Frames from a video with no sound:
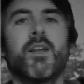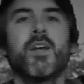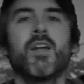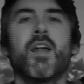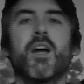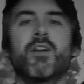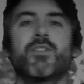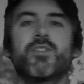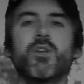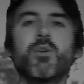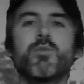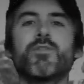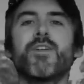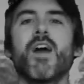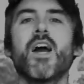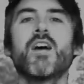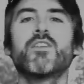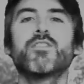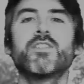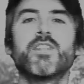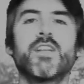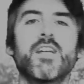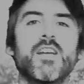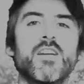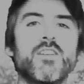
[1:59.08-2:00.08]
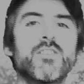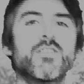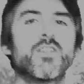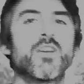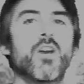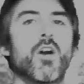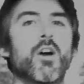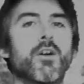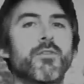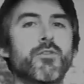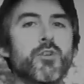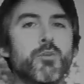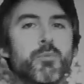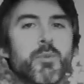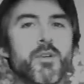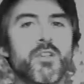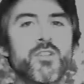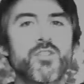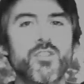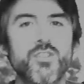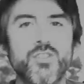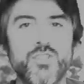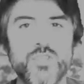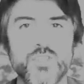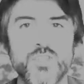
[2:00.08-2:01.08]
Now 2,000 years ago, if you'd been
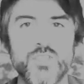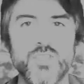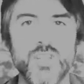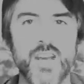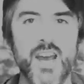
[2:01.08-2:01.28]
stood